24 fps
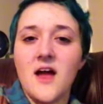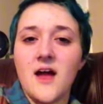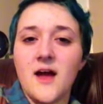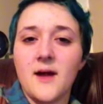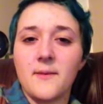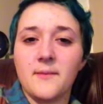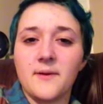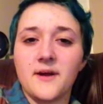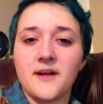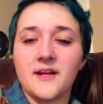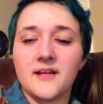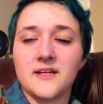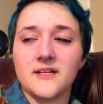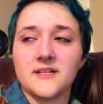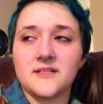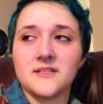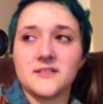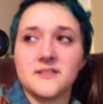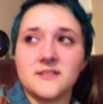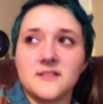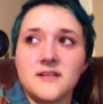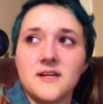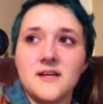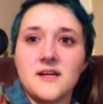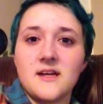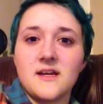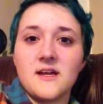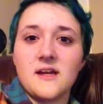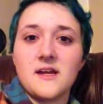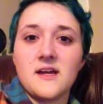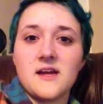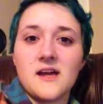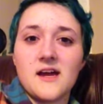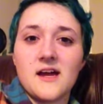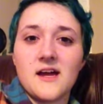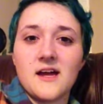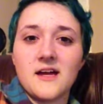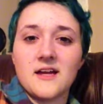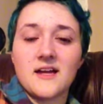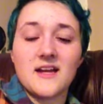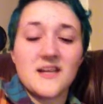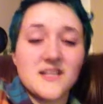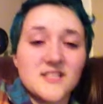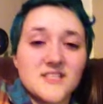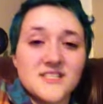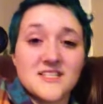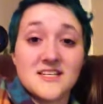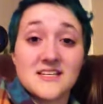I kind
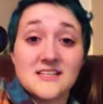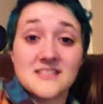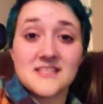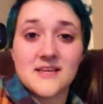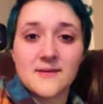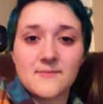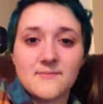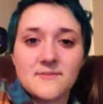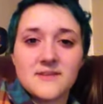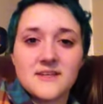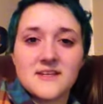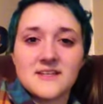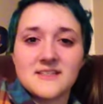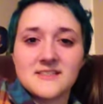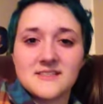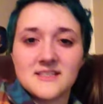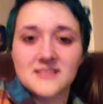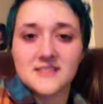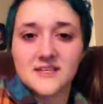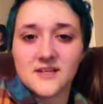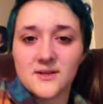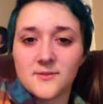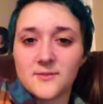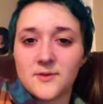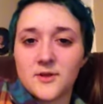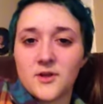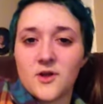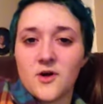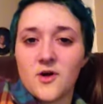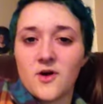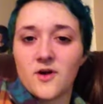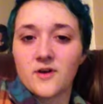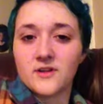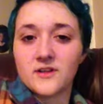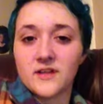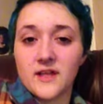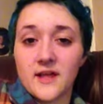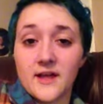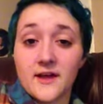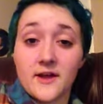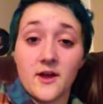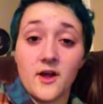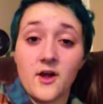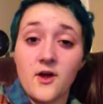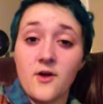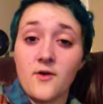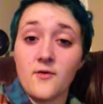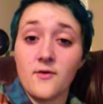of just accept things as I come along. Like,
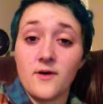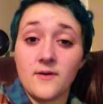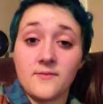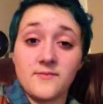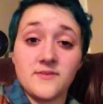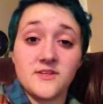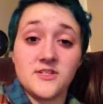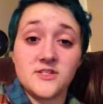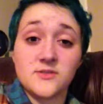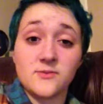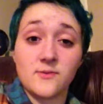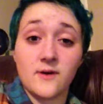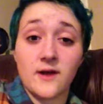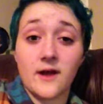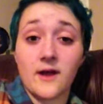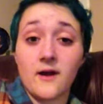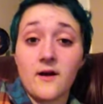oh, I'm this way.